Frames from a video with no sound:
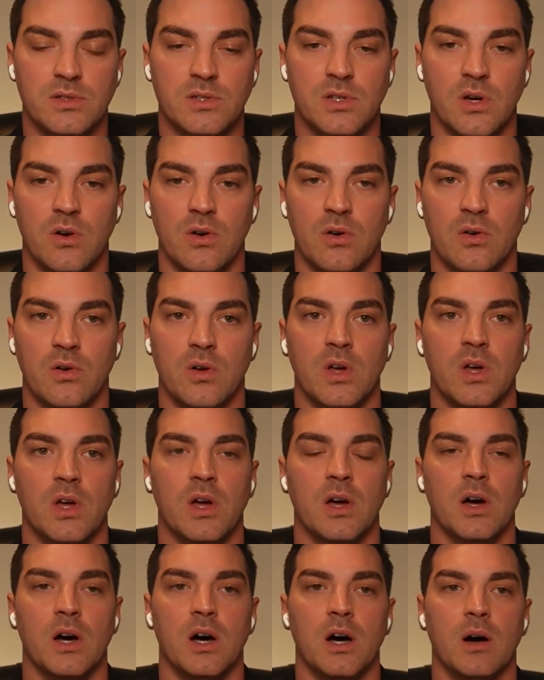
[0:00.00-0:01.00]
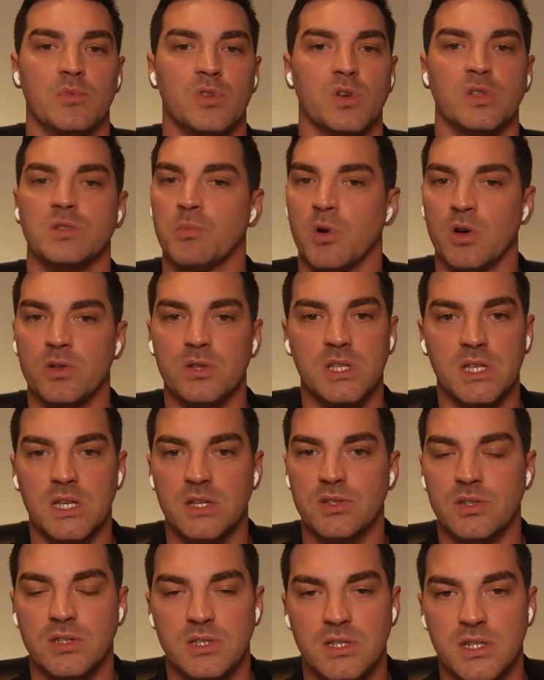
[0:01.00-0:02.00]
So those
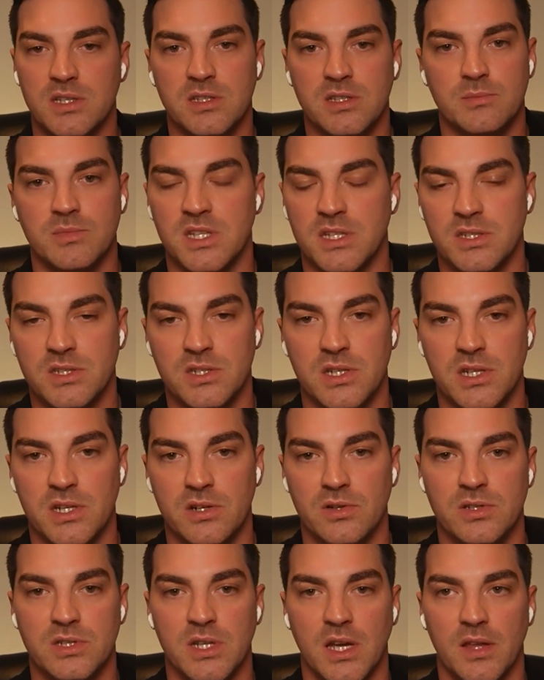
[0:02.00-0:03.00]
multi-agent systems engineers,